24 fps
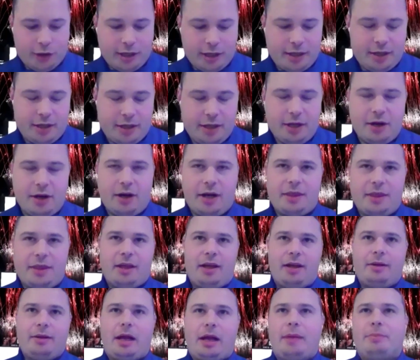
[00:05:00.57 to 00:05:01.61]
And, you know,
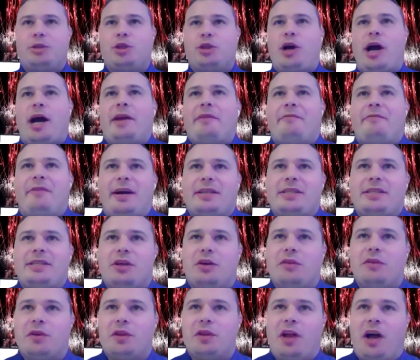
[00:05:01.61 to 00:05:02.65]
I'm trying to find
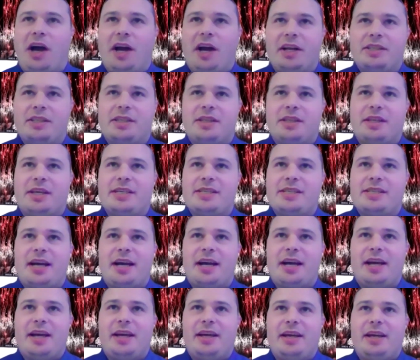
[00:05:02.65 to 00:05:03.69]
silver linings in this.
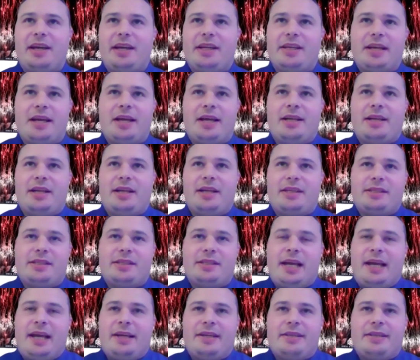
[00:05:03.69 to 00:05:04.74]
It
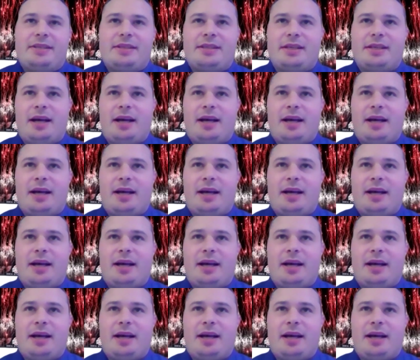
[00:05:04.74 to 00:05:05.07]
stinks.